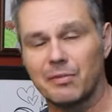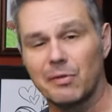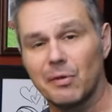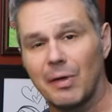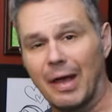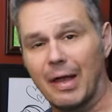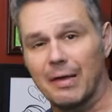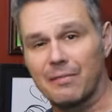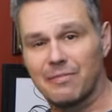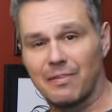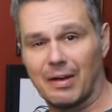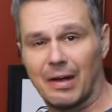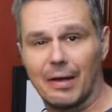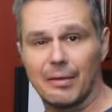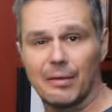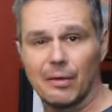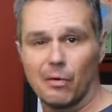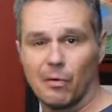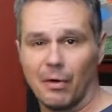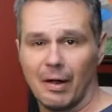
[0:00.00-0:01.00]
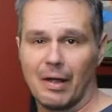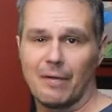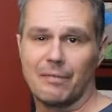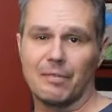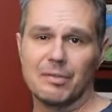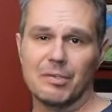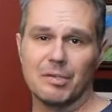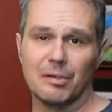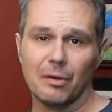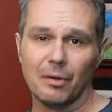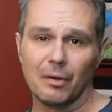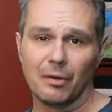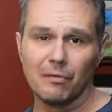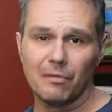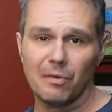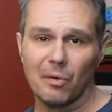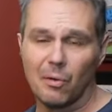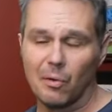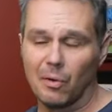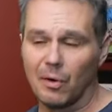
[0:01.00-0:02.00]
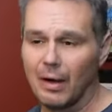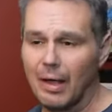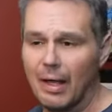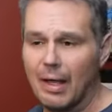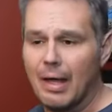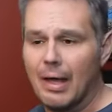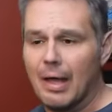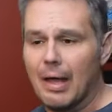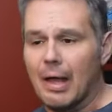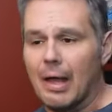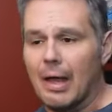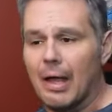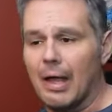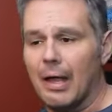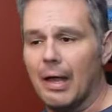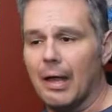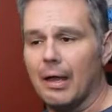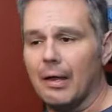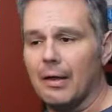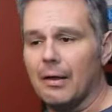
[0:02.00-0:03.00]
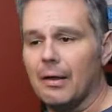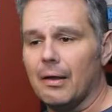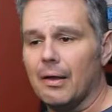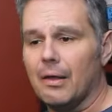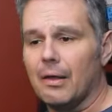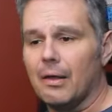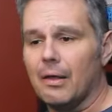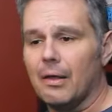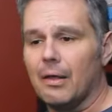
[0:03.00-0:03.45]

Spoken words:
If you can't find the graph that you're looking for, and